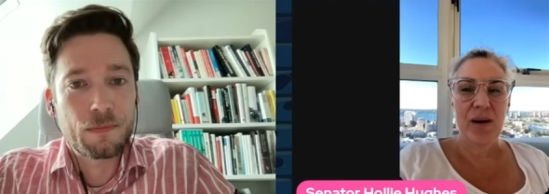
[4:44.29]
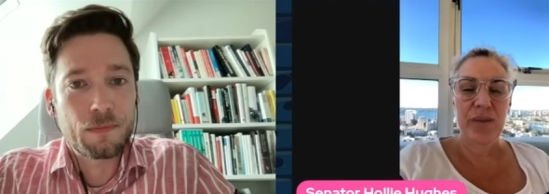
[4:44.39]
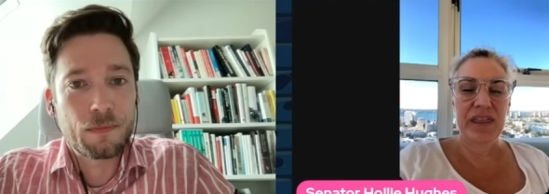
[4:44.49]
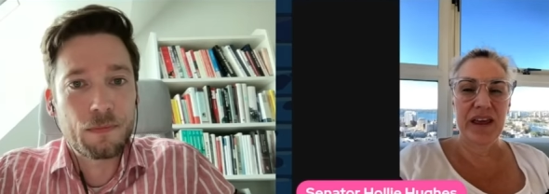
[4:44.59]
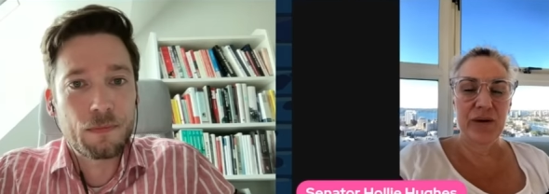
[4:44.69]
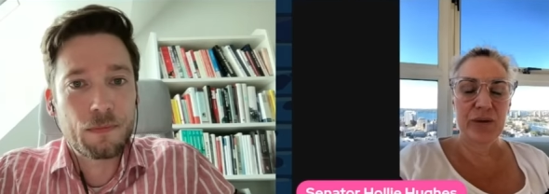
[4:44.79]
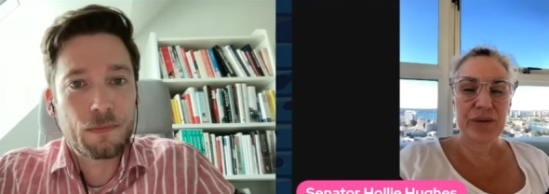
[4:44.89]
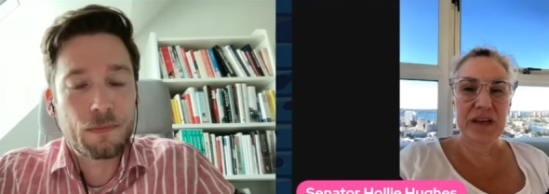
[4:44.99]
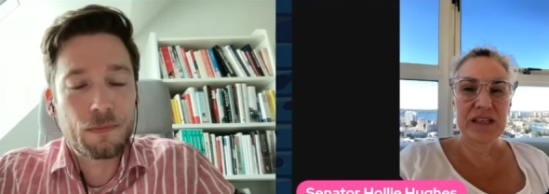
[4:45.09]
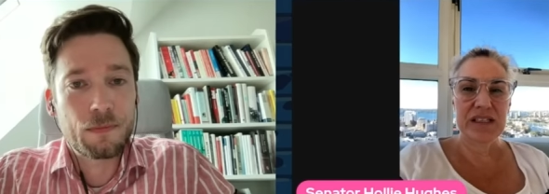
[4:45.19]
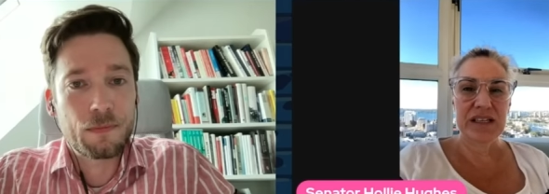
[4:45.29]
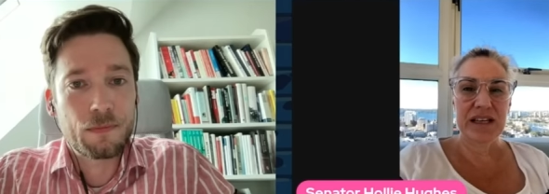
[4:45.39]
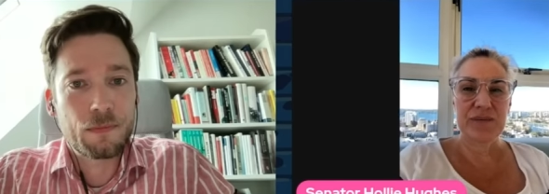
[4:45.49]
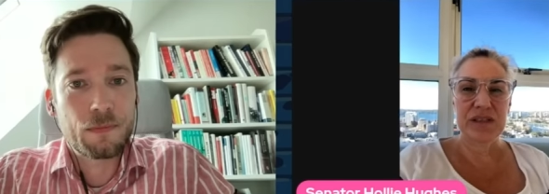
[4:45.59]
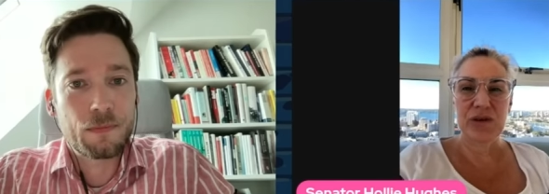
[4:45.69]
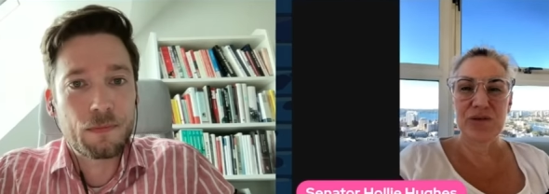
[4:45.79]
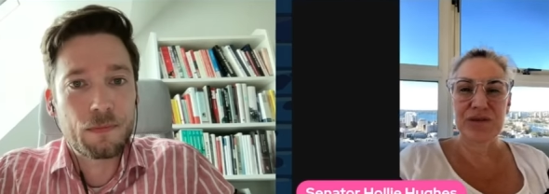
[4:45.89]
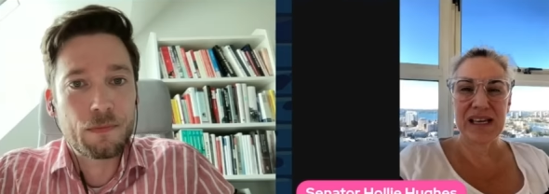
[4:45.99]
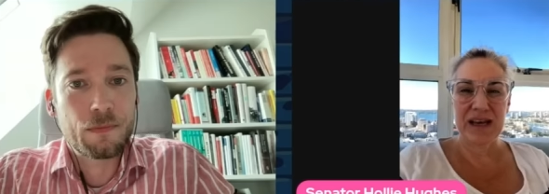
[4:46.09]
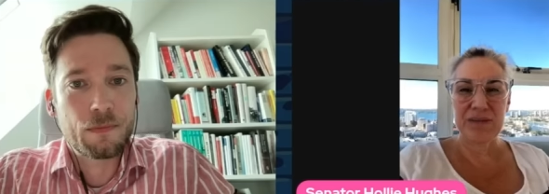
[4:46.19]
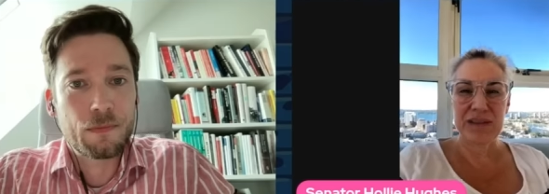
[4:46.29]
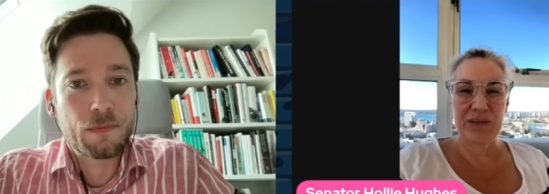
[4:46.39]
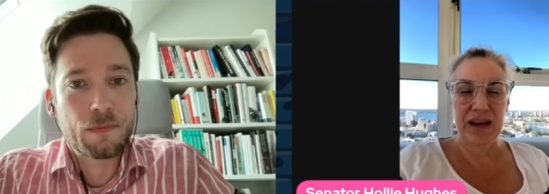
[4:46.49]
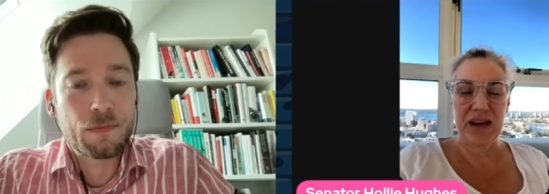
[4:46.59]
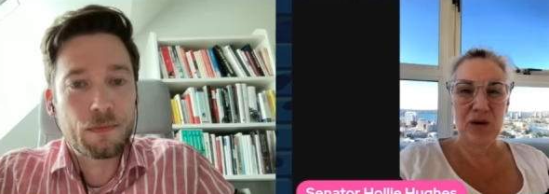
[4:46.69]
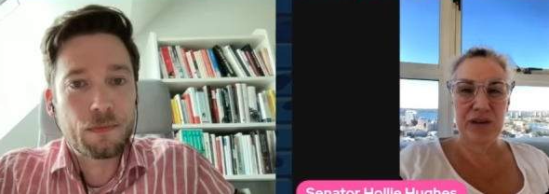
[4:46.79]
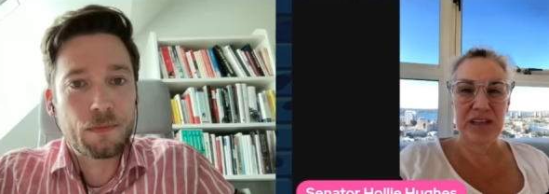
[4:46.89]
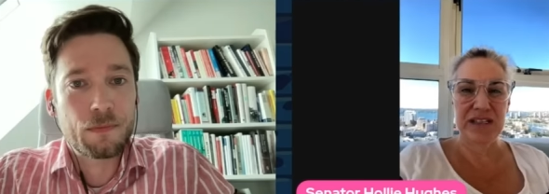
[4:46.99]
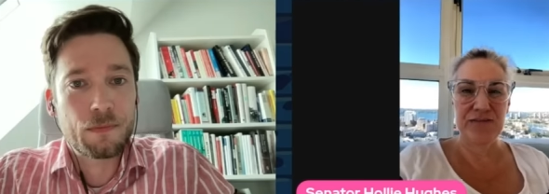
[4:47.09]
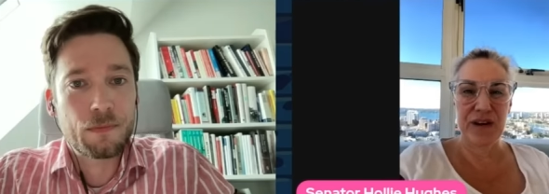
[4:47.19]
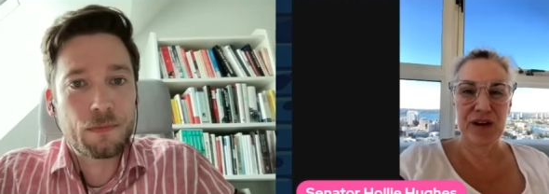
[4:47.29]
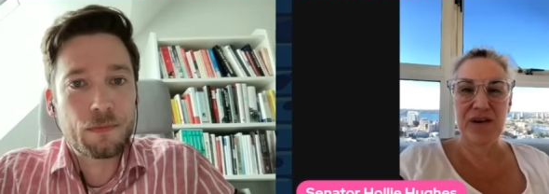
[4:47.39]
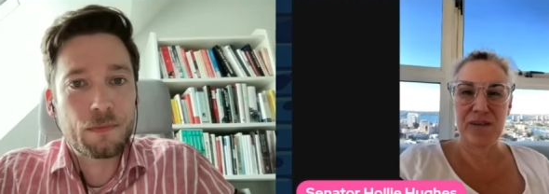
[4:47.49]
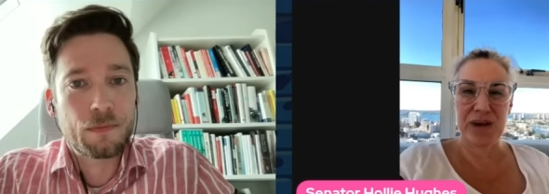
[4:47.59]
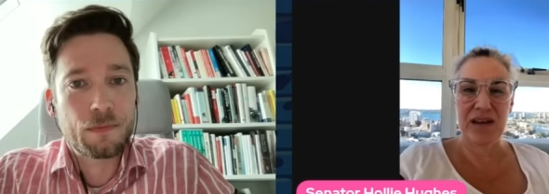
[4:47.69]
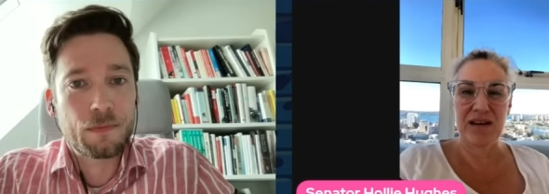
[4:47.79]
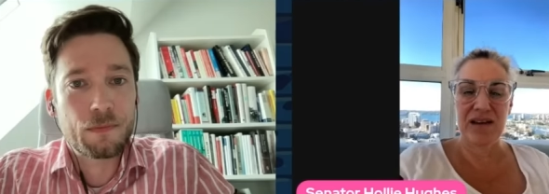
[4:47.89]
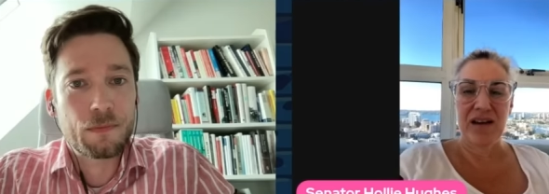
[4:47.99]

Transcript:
Speaker 1: but the health minister himself seemed to be on this very big